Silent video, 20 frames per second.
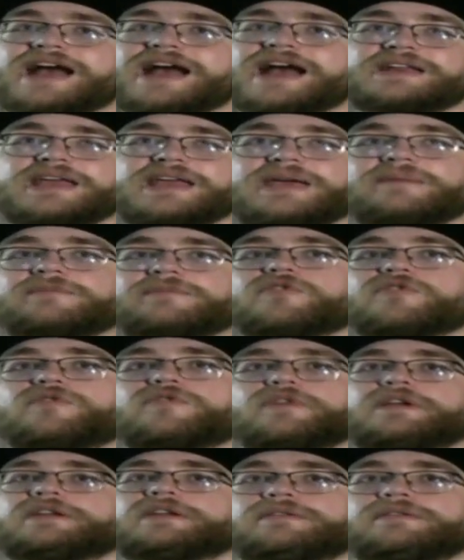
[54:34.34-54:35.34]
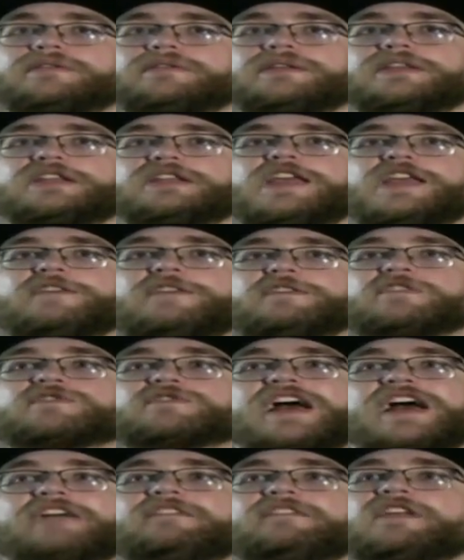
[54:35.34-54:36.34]
You do not get a goddamn
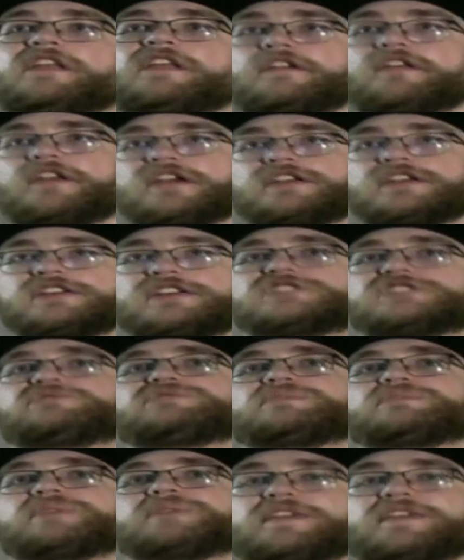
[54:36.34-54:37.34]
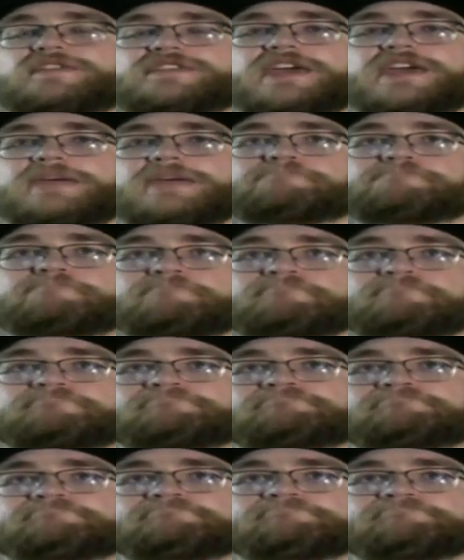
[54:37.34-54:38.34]
coin if you don't have any internet connection
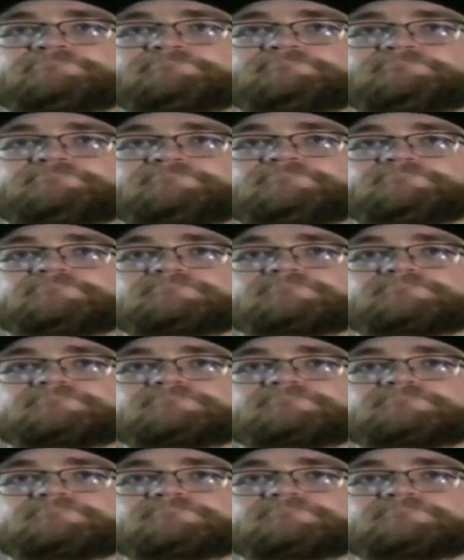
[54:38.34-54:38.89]
to play this game.